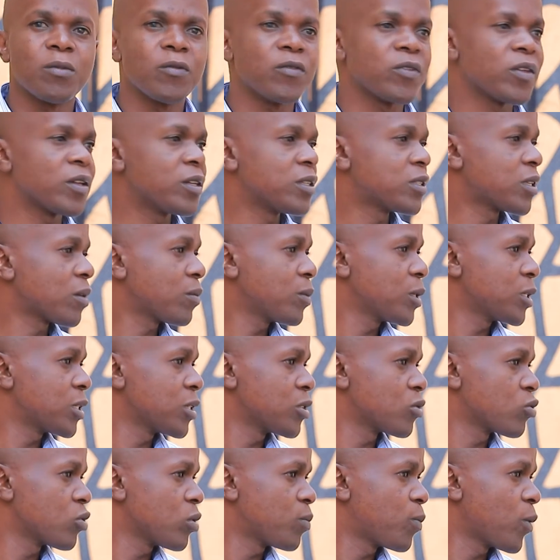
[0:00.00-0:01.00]
of the
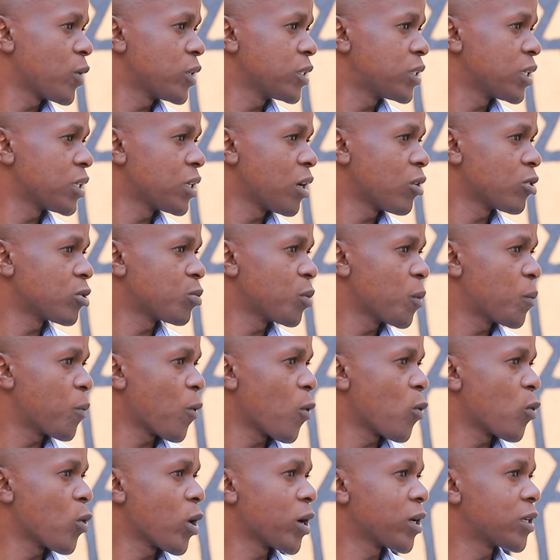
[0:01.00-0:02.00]
disabilities we pointed out,
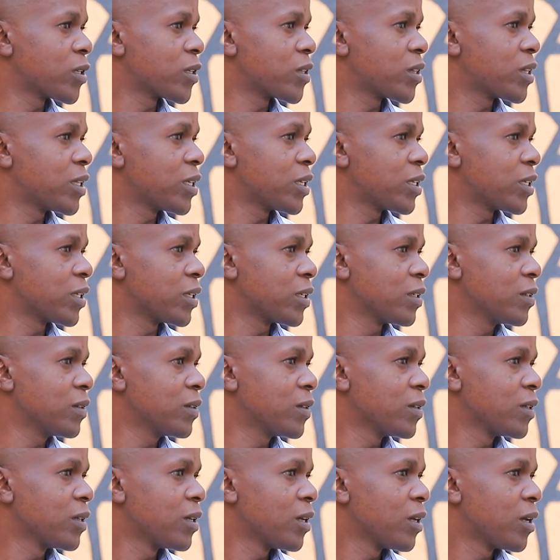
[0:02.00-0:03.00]
people were thinking,
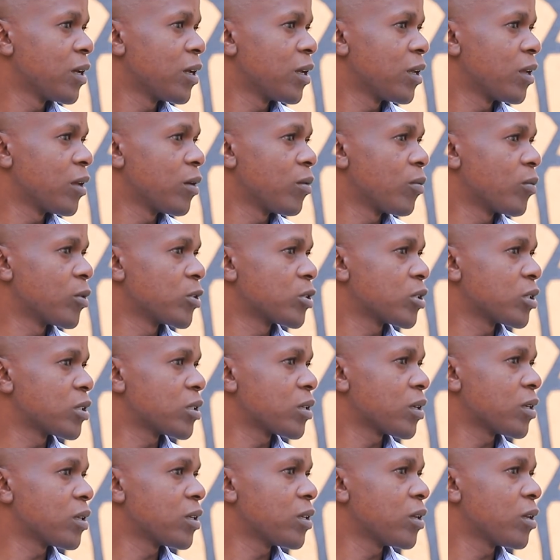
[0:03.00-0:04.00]

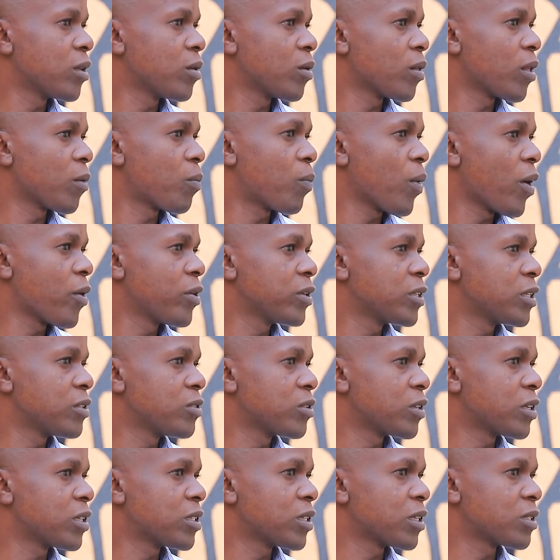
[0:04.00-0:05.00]
especially the parent
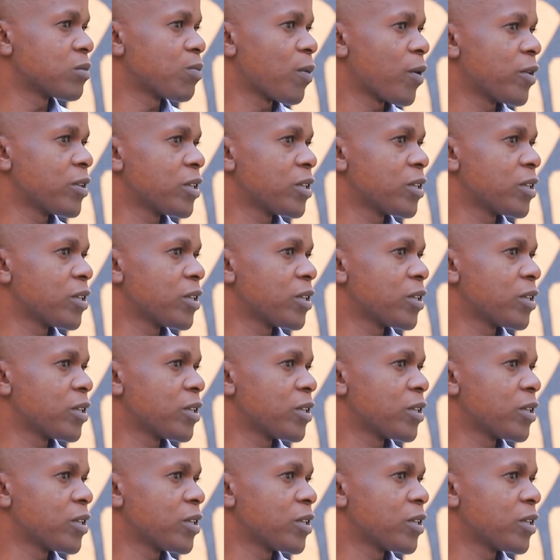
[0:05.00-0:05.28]
educators,